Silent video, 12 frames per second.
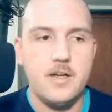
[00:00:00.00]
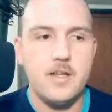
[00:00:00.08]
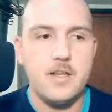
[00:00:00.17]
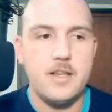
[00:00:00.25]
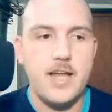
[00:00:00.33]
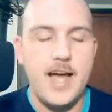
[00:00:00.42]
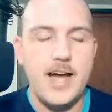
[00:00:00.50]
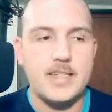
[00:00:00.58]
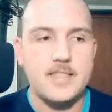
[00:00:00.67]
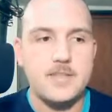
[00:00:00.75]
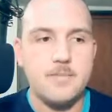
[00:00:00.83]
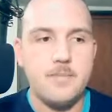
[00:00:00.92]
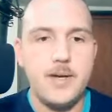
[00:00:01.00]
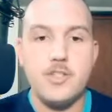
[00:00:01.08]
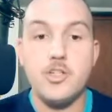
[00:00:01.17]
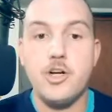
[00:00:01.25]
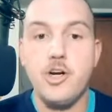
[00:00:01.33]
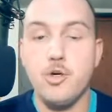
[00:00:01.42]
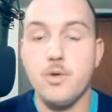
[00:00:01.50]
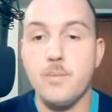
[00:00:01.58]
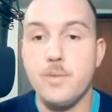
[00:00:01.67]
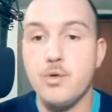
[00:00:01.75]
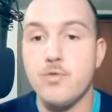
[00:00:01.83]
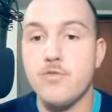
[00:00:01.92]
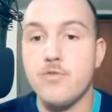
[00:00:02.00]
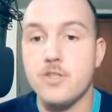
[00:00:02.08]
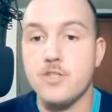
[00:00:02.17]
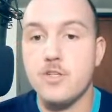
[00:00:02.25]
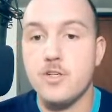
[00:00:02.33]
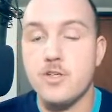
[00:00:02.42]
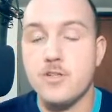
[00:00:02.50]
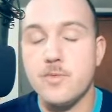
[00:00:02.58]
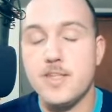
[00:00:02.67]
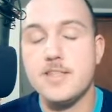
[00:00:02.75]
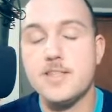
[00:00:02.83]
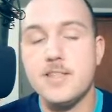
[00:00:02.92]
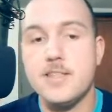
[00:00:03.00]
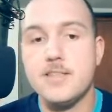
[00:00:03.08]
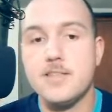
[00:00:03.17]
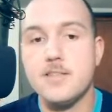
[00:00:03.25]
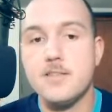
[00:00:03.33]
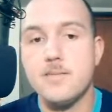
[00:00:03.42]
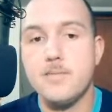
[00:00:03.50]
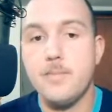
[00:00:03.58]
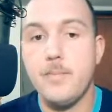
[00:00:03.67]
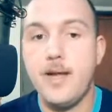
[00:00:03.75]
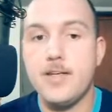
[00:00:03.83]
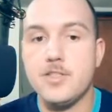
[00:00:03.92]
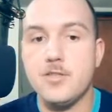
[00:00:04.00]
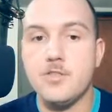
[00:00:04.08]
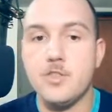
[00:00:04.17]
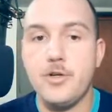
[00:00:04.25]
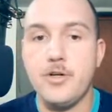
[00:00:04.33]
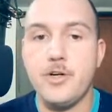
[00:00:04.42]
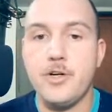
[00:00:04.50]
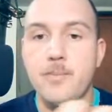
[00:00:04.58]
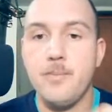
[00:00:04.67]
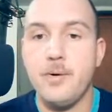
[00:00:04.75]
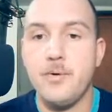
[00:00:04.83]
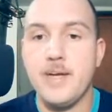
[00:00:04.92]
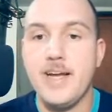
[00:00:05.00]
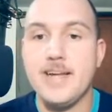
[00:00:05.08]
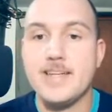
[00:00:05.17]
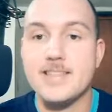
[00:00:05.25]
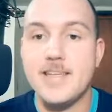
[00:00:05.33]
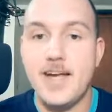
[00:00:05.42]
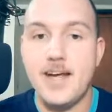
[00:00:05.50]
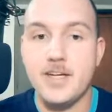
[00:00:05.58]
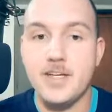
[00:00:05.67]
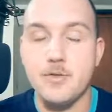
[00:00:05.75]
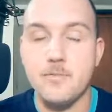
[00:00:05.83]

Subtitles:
that made your hero immune for a turn. This makes it so your opponent can't attack you,